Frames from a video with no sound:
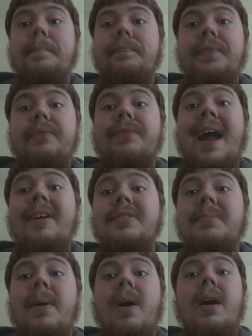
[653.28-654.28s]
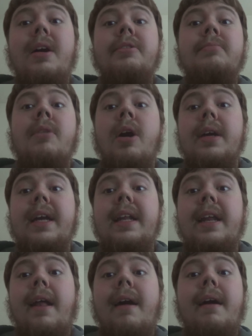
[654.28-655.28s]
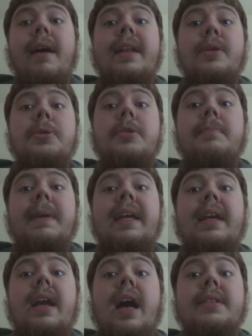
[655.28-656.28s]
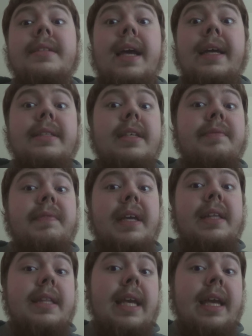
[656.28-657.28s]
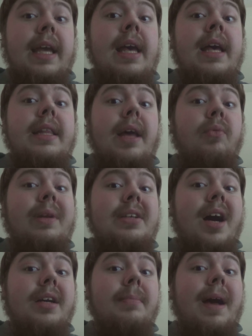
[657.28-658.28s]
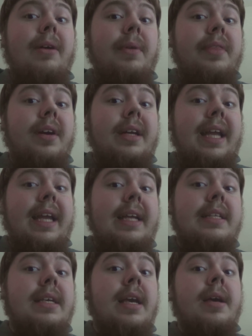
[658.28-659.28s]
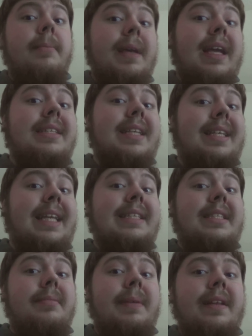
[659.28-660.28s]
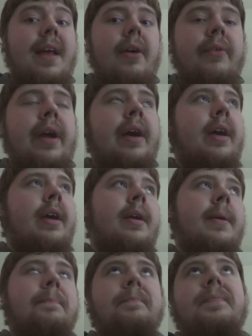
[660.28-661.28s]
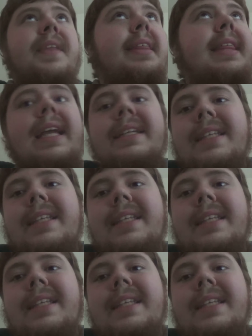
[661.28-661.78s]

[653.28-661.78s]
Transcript: frowned upon or marketed on. It should be a scientific thing that we talk about with our kids because it needs to be known. Things